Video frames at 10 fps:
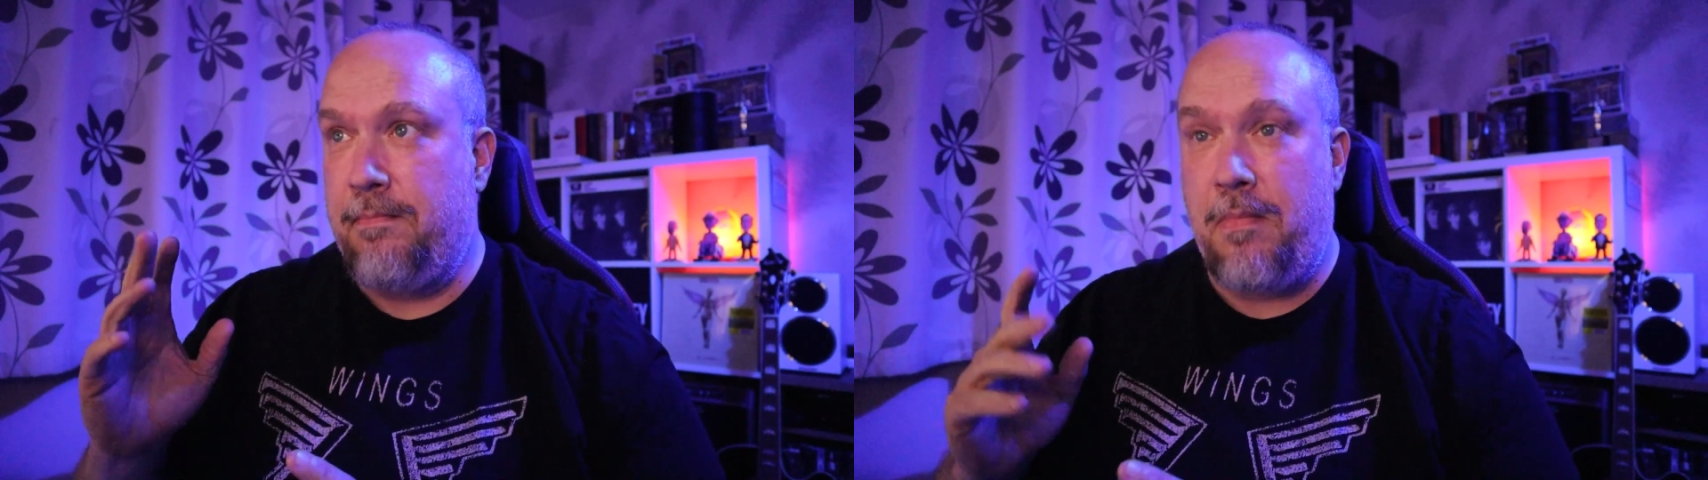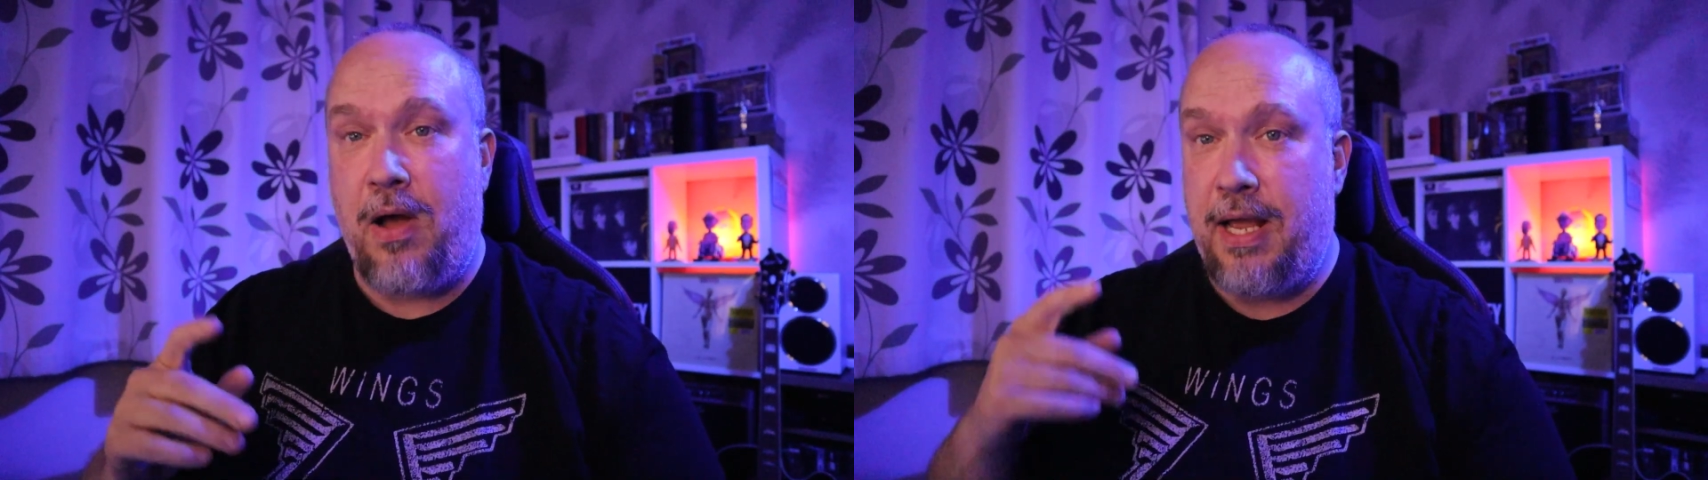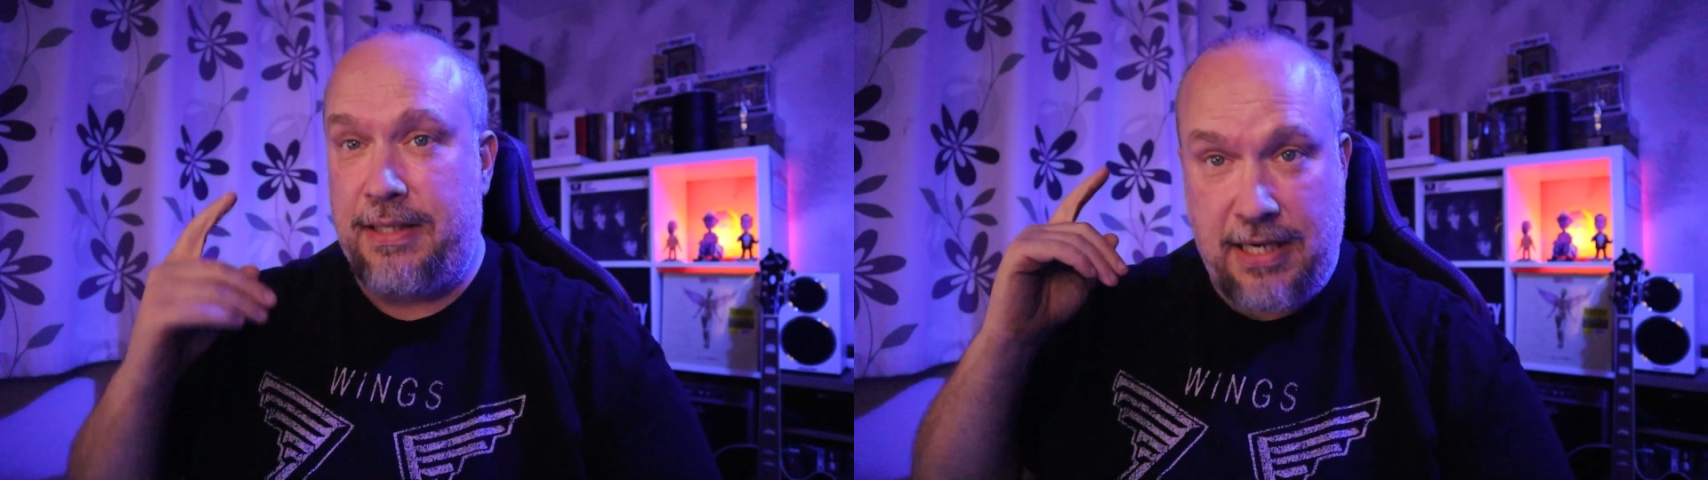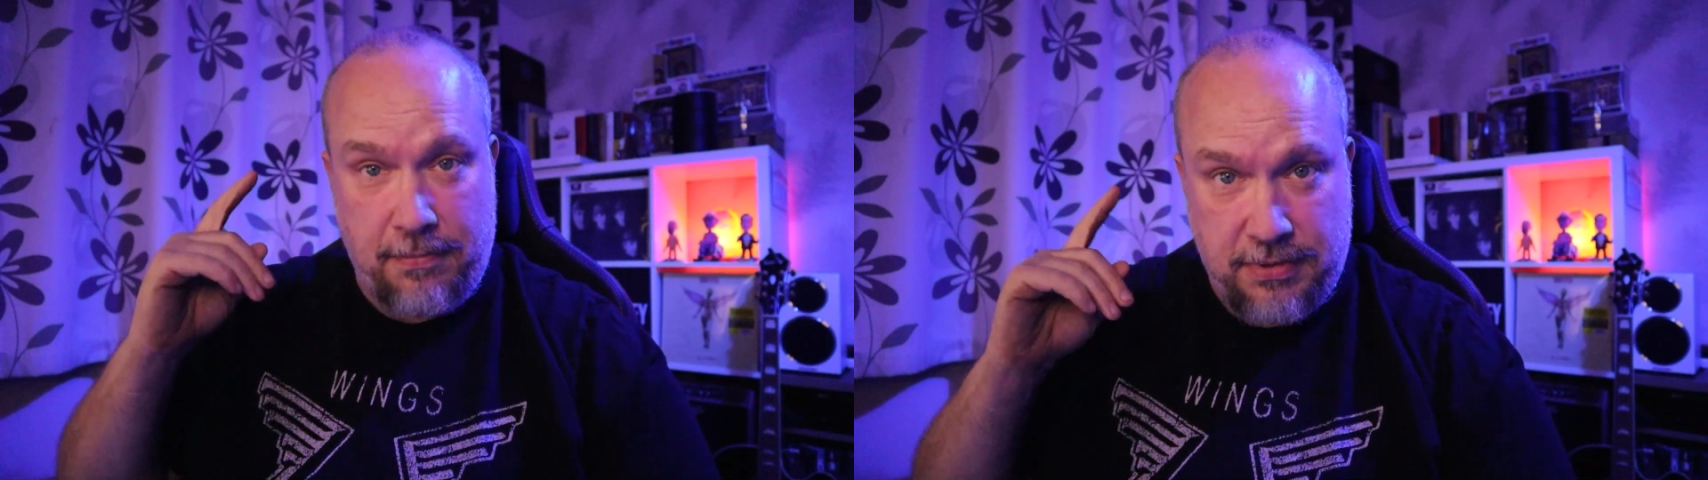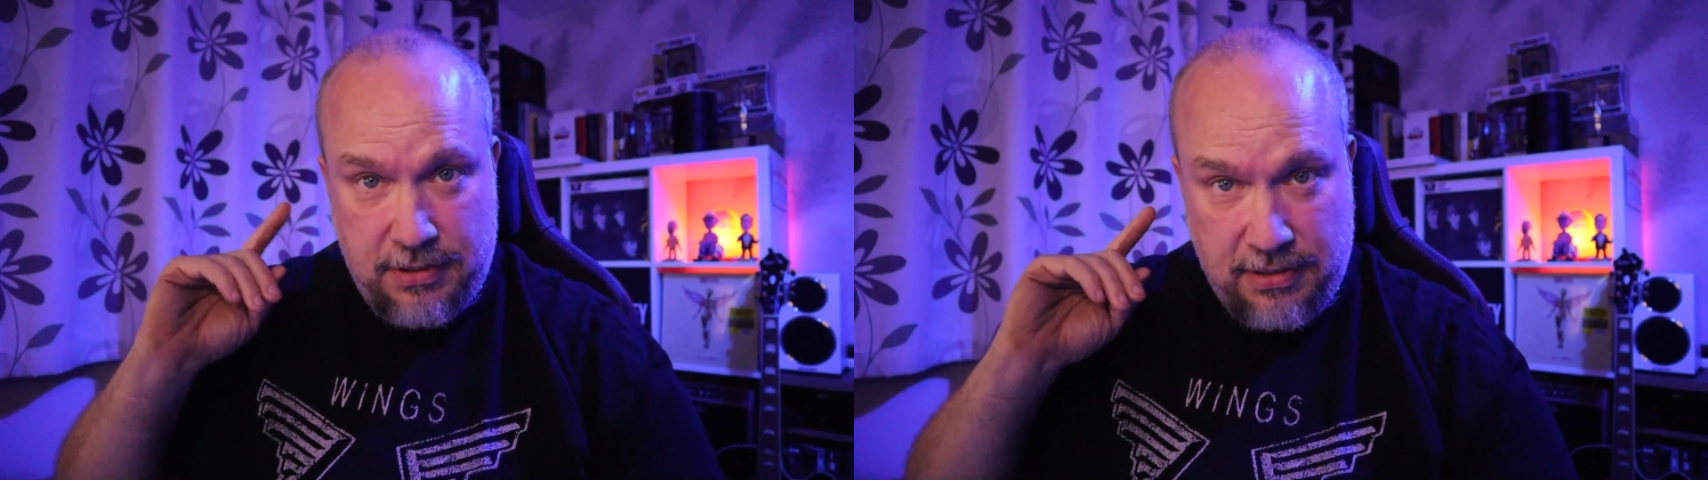my
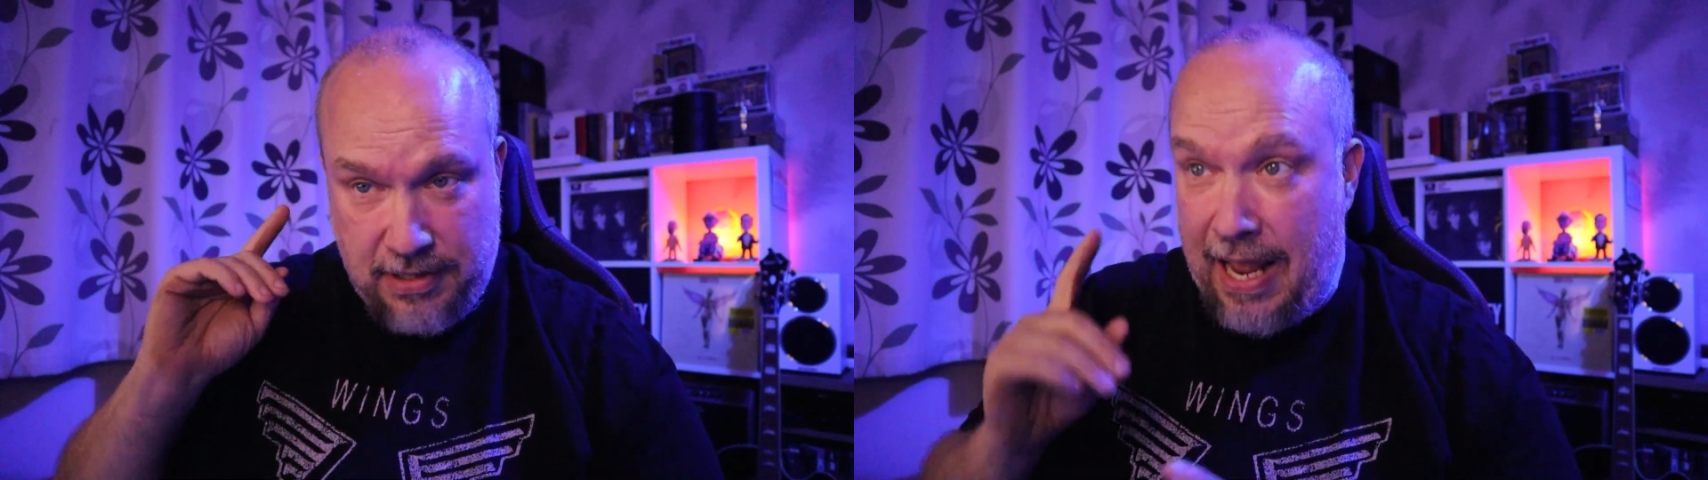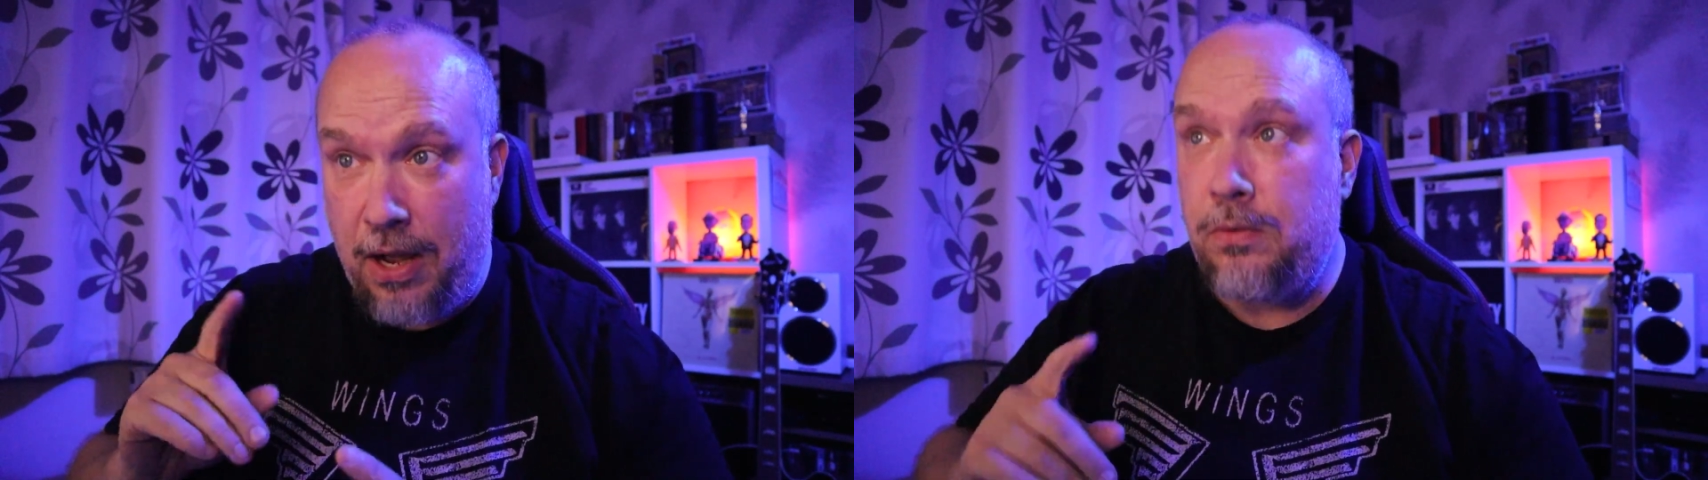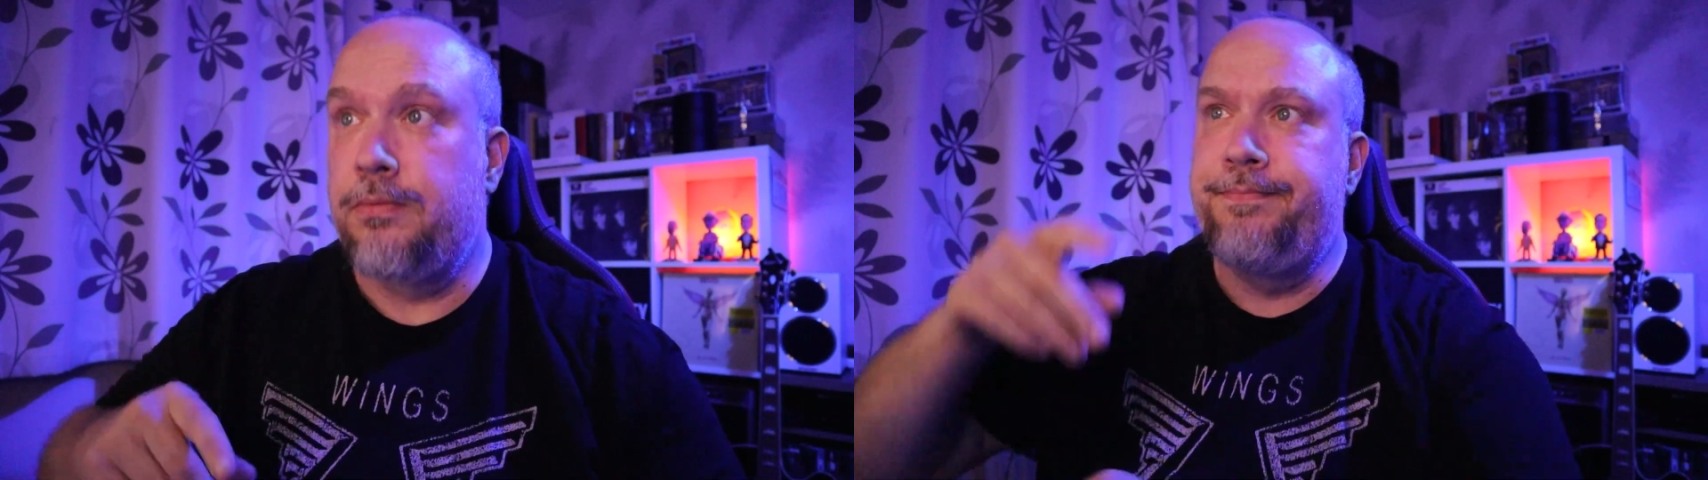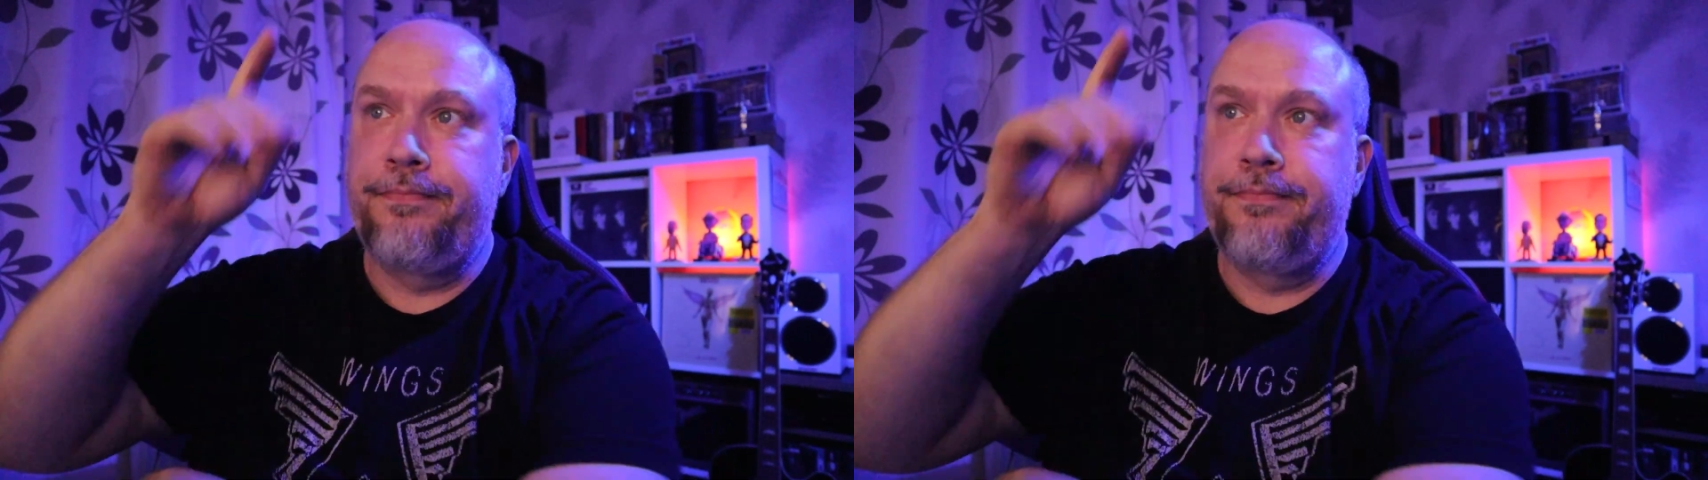attempt now.